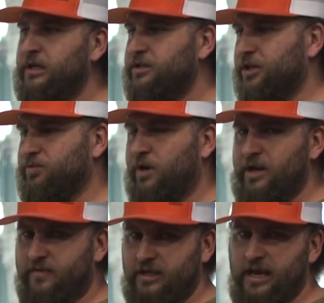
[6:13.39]
So that's why
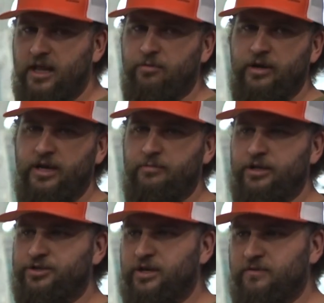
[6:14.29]
you have to calibrate it and
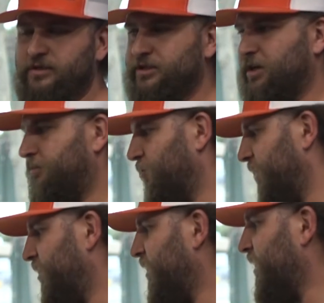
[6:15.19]
make sure everything's on point.